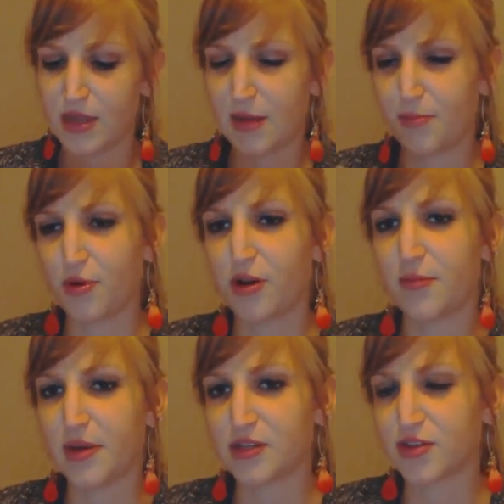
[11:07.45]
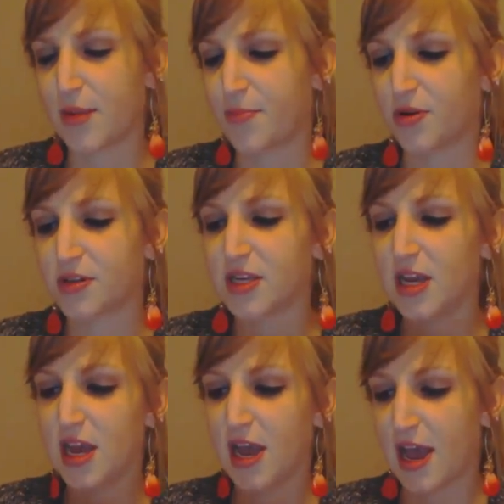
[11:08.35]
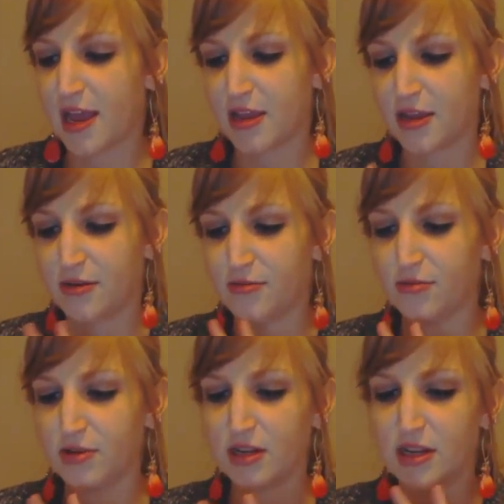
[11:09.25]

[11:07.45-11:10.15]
I put on my scrapbooks, I can